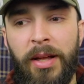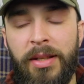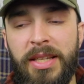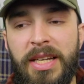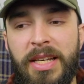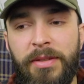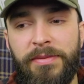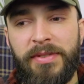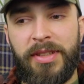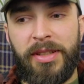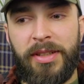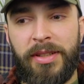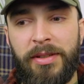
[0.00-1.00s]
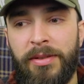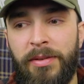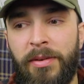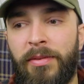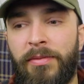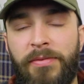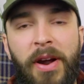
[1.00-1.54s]
leave the
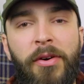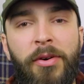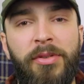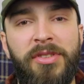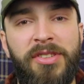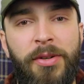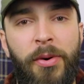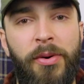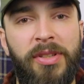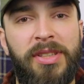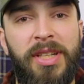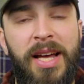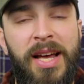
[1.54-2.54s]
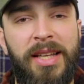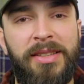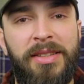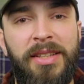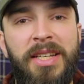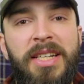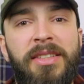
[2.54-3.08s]
Pharaoh's court and
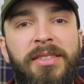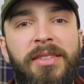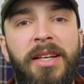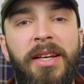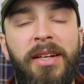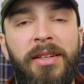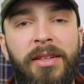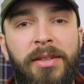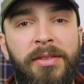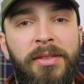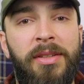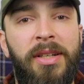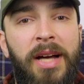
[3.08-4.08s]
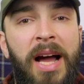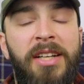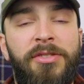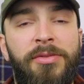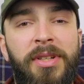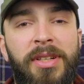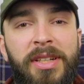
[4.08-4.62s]
lead the
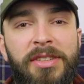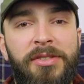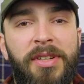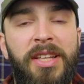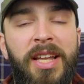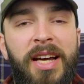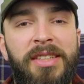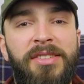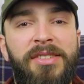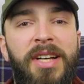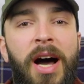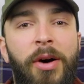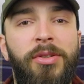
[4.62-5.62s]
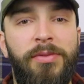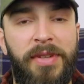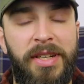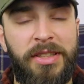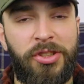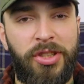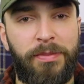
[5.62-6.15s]
Israelites out of
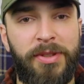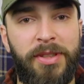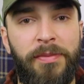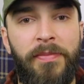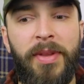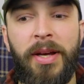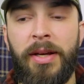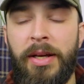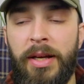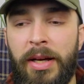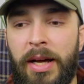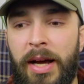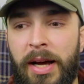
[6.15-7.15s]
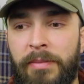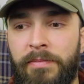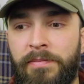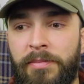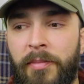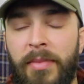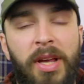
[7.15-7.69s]
Egypt. Um,
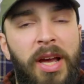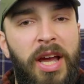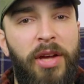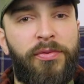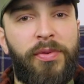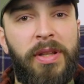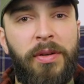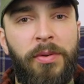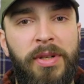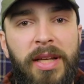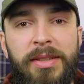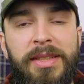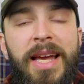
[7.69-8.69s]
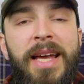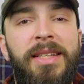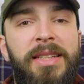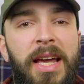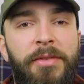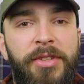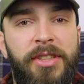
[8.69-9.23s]
if we look at King
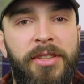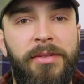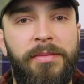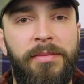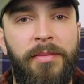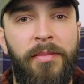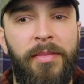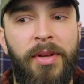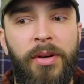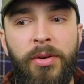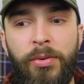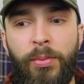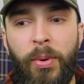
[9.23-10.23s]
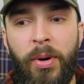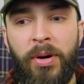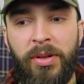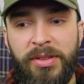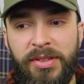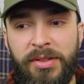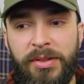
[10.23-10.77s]
David, who was